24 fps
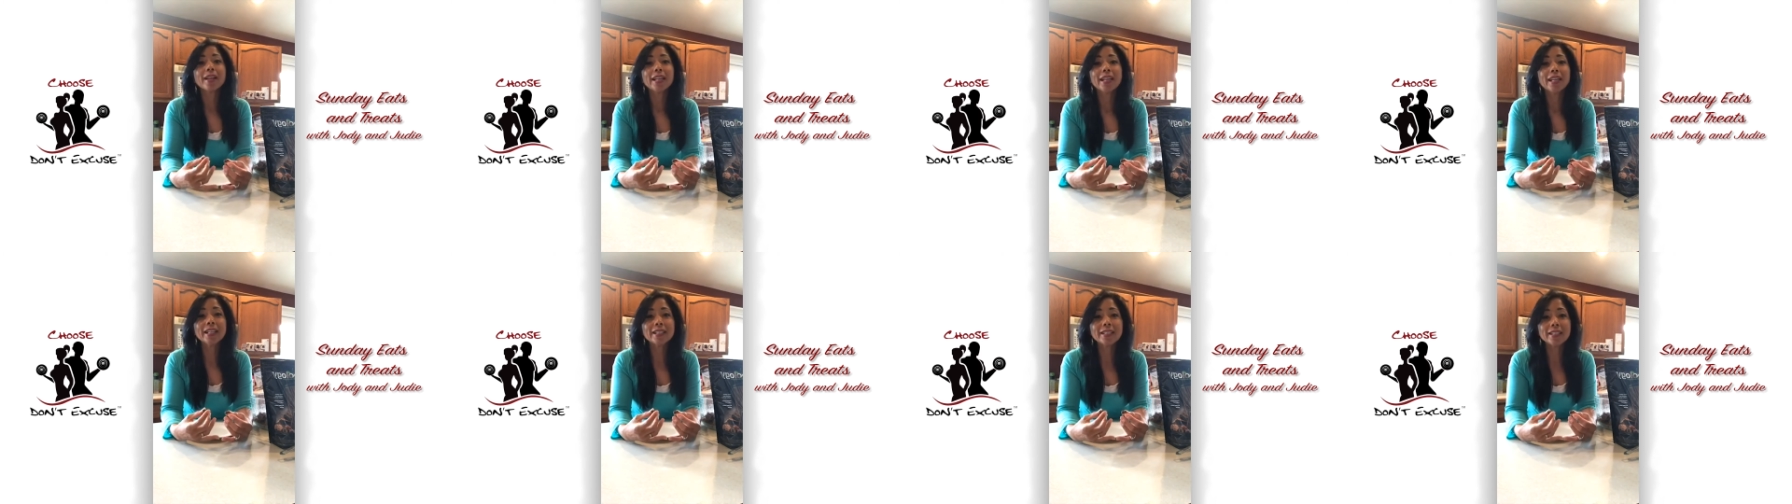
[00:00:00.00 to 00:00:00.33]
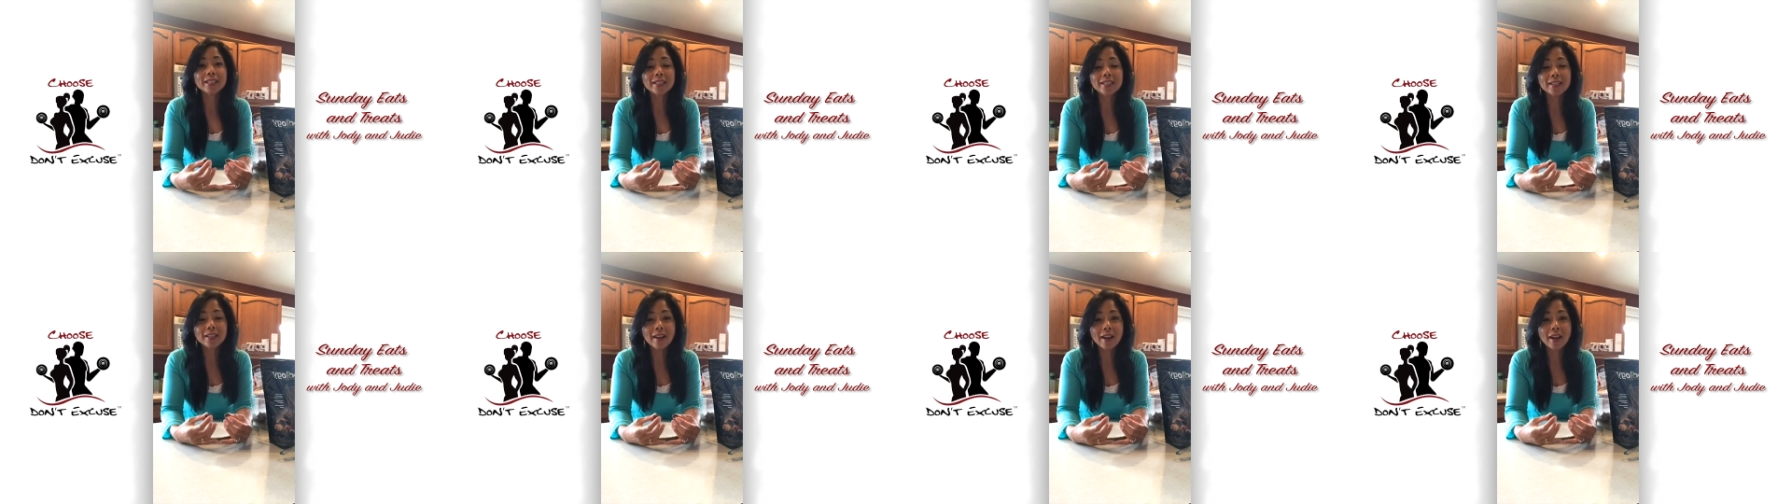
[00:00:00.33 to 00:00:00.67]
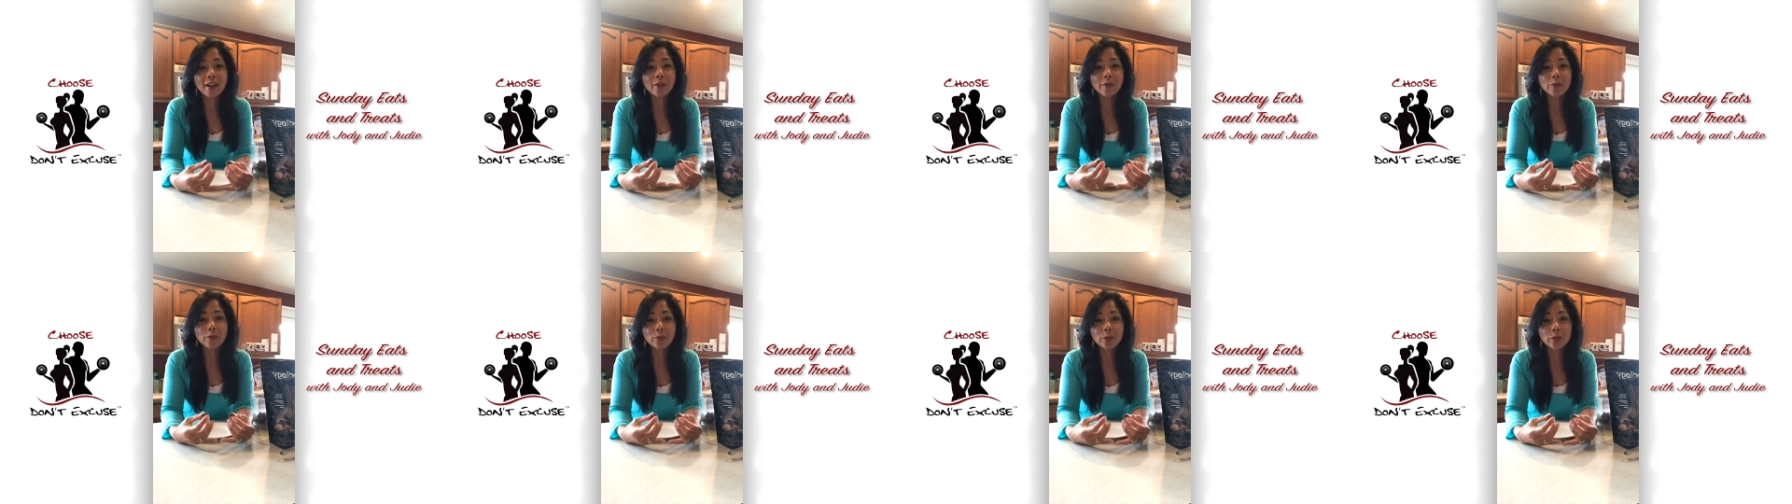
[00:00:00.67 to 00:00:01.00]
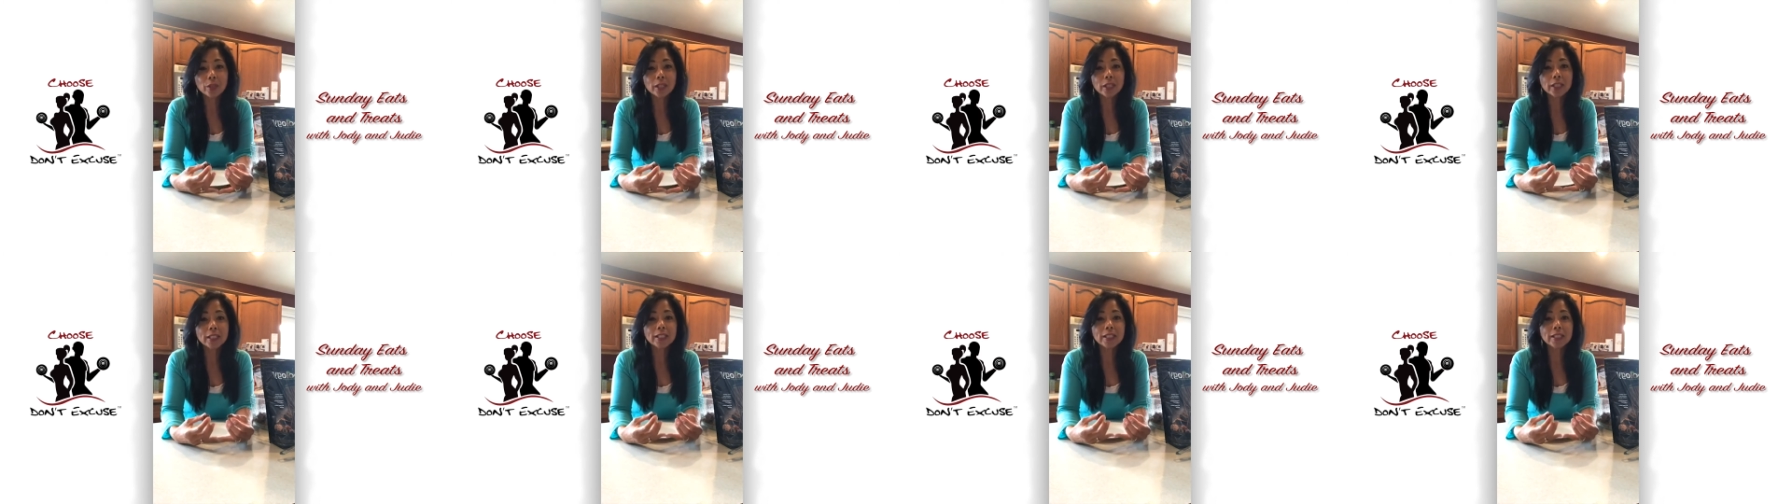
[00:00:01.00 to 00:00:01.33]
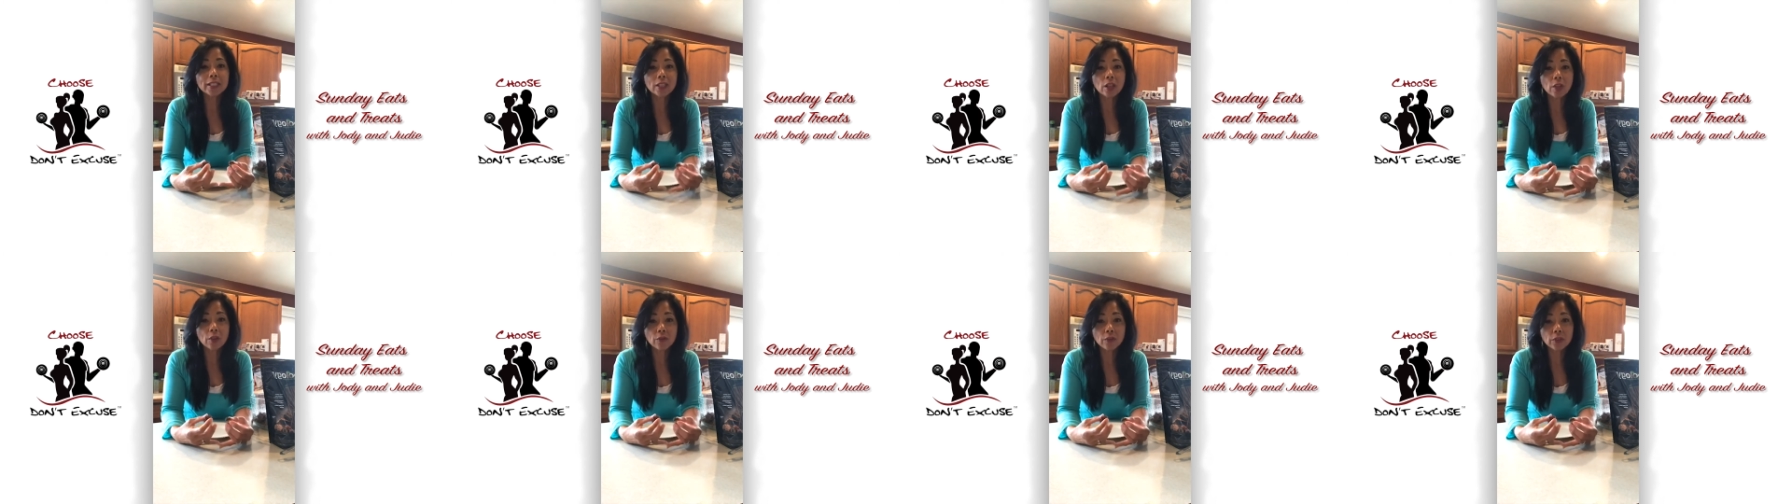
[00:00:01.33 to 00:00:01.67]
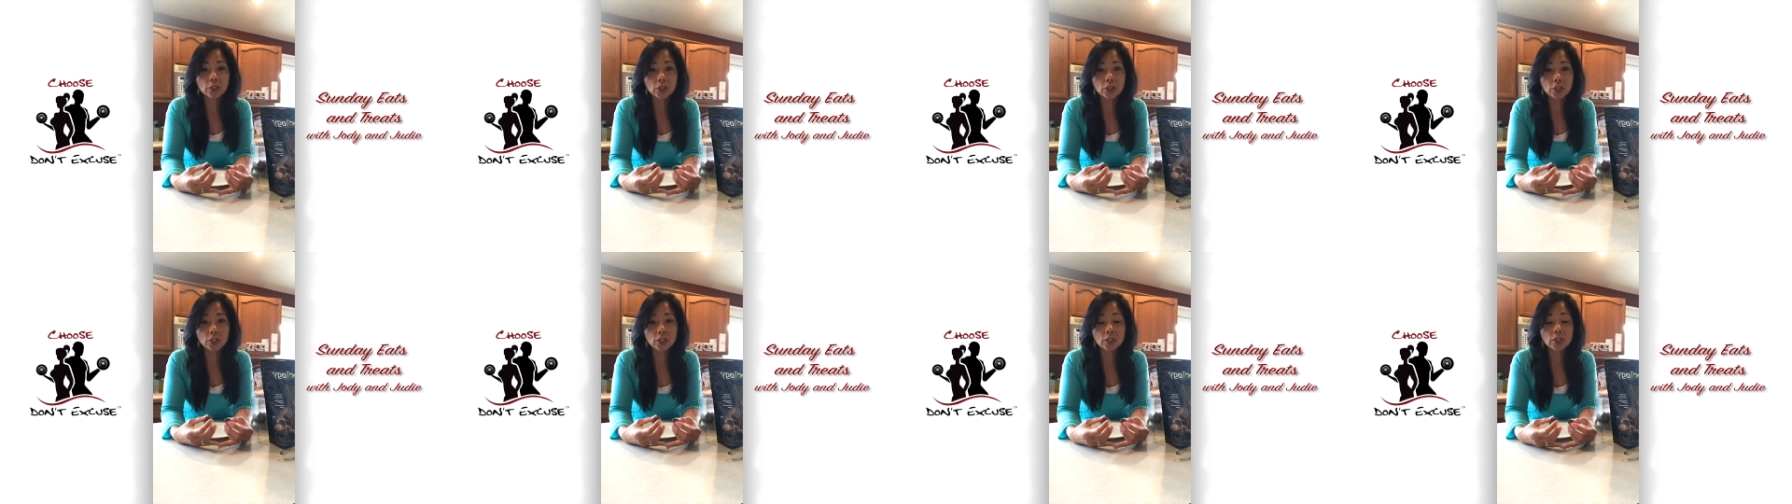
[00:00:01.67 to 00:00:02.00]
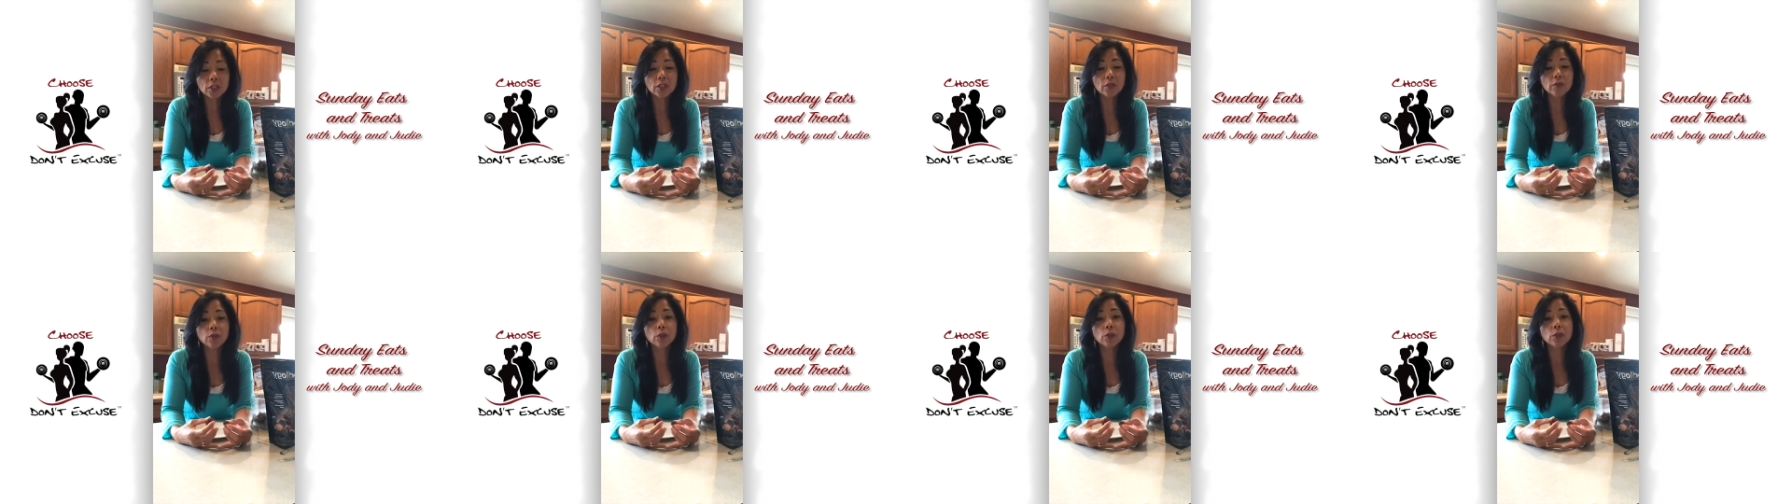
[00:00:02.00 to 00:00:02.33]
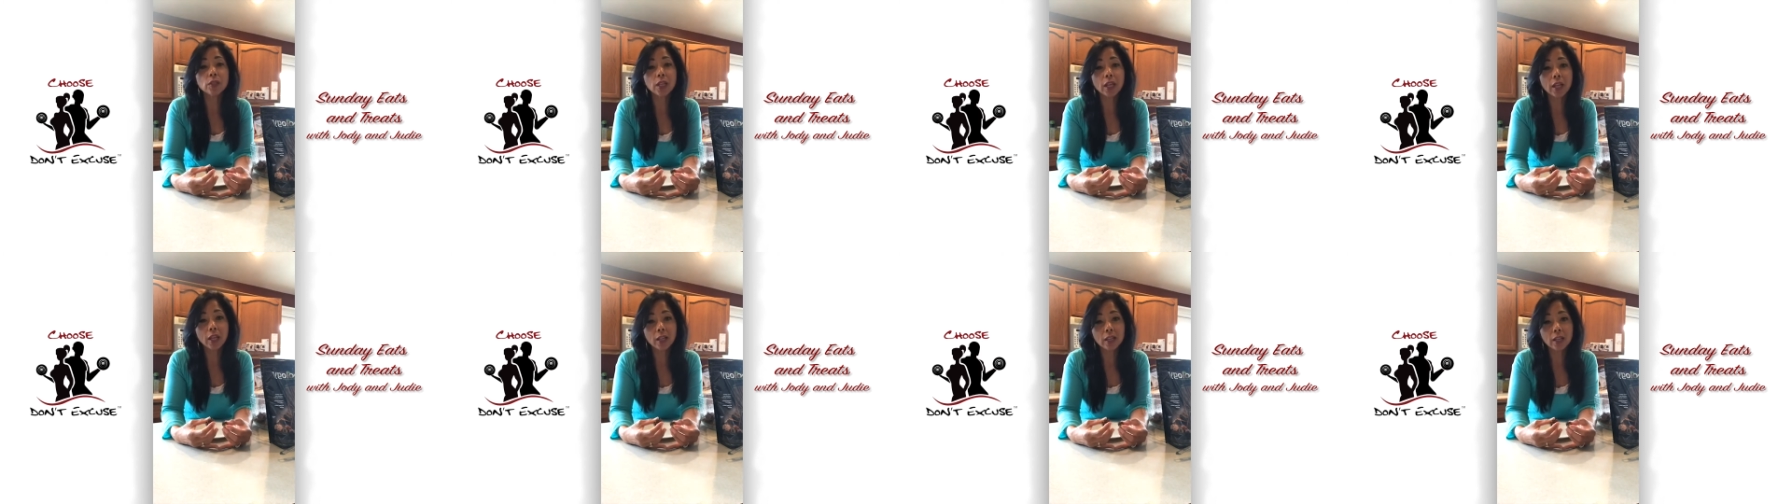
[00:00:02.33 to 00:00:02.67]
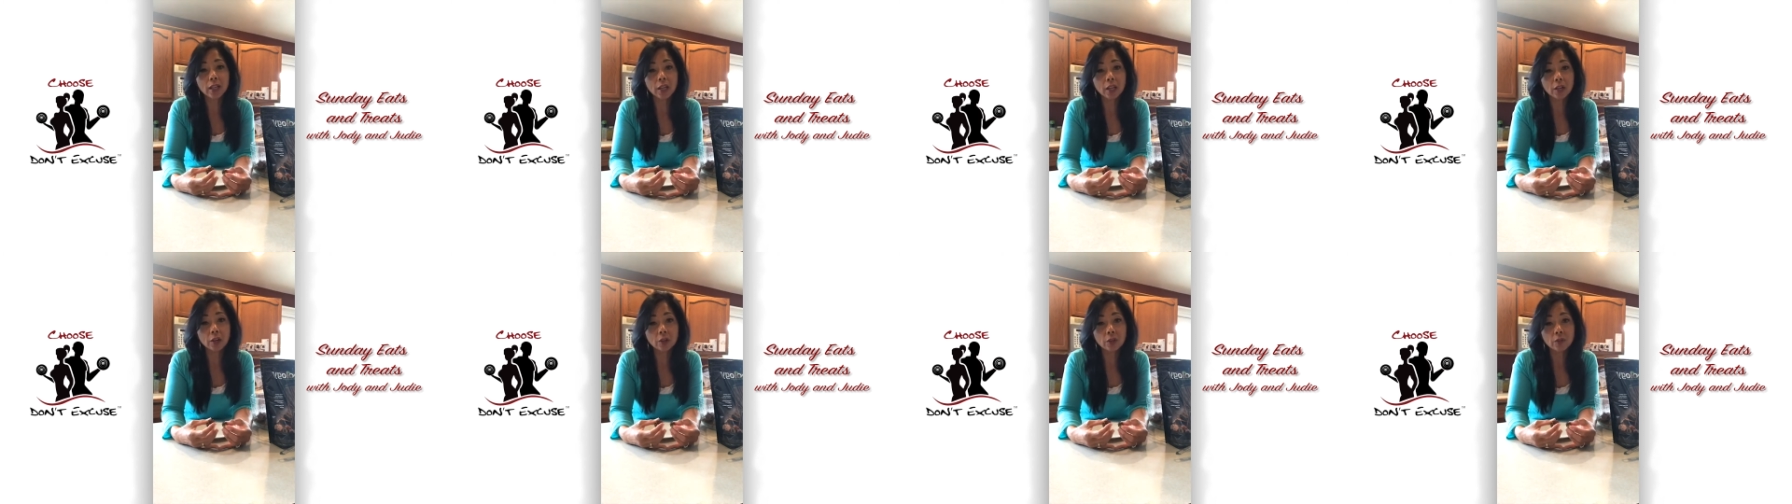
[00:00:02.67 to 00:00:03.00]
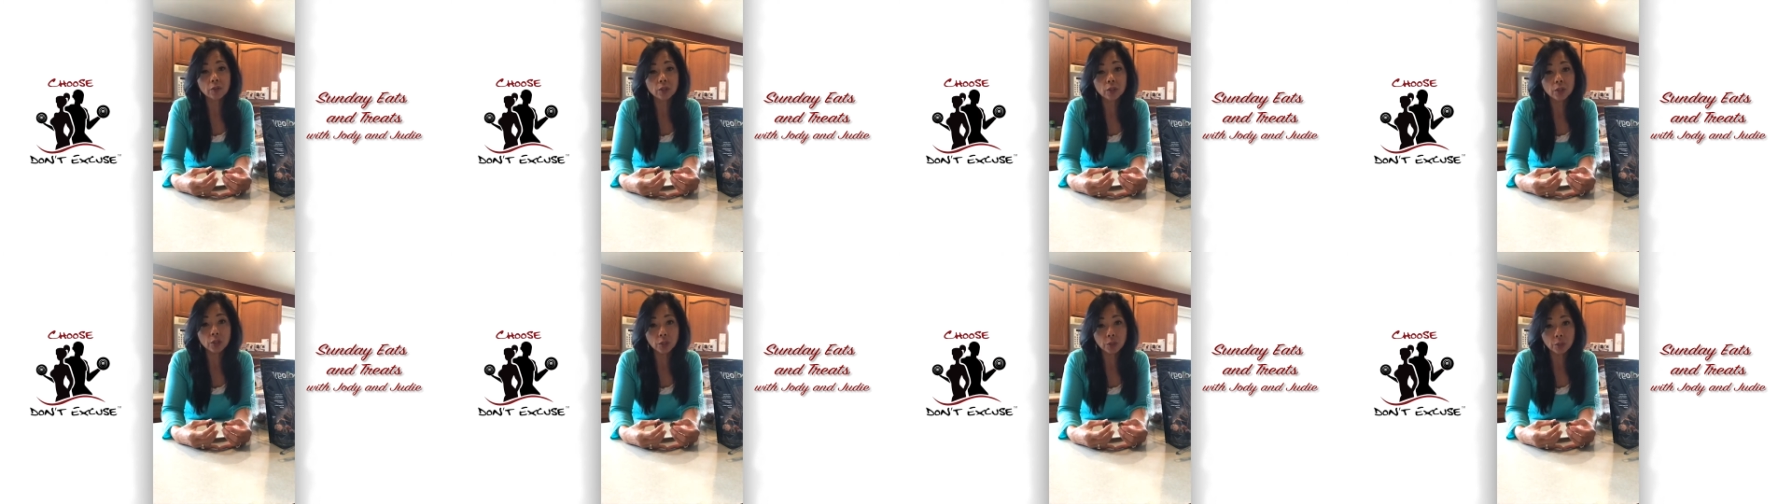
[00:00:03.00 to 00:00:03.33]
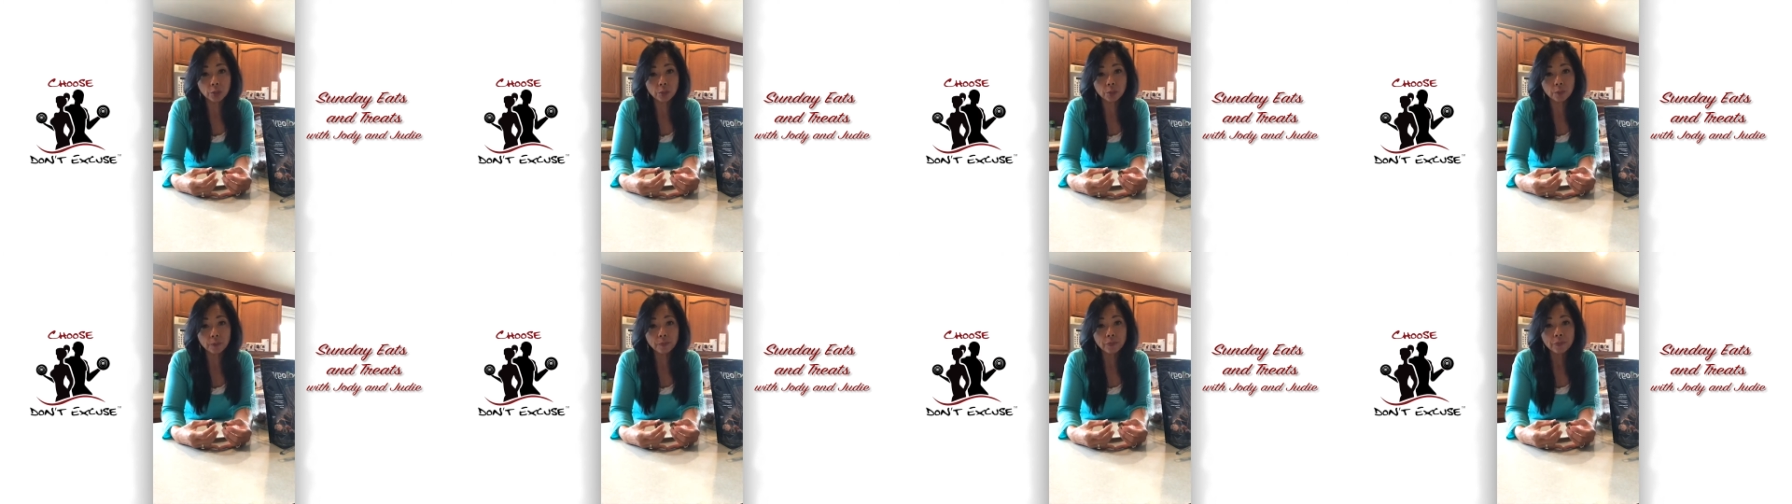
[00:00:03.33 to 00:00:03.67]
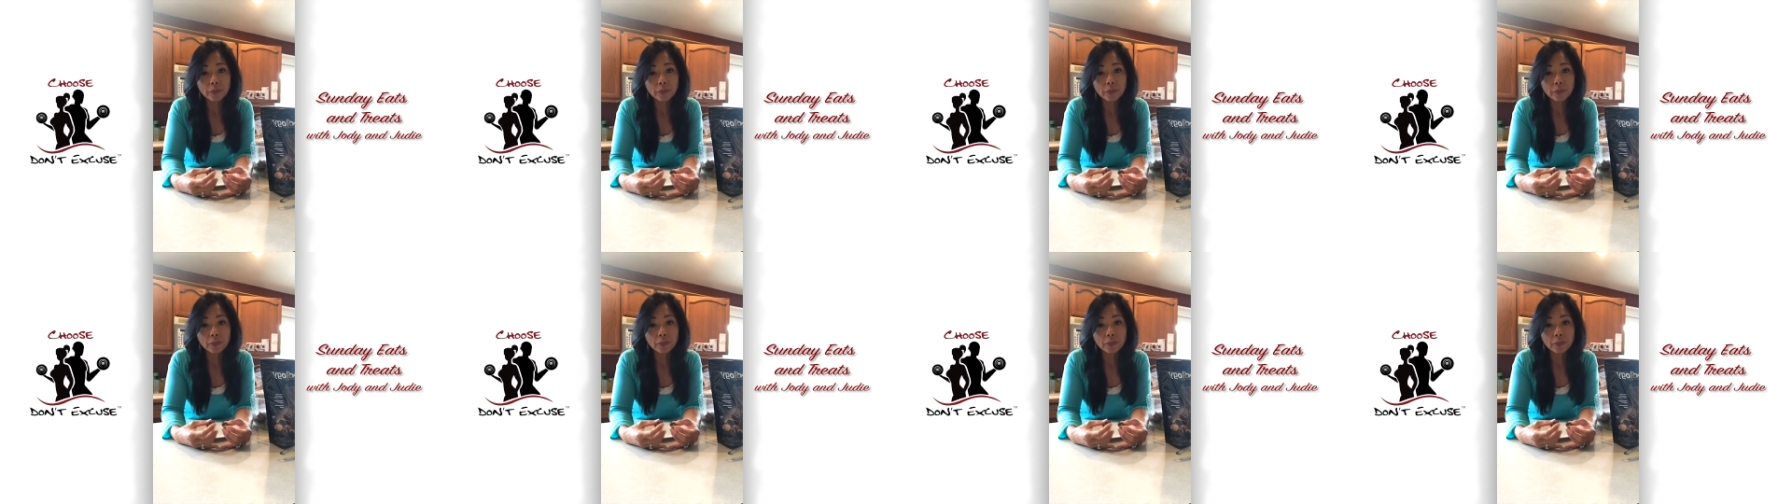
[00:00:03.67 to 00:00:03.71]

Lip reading: it's not really selfishness if you take care of you.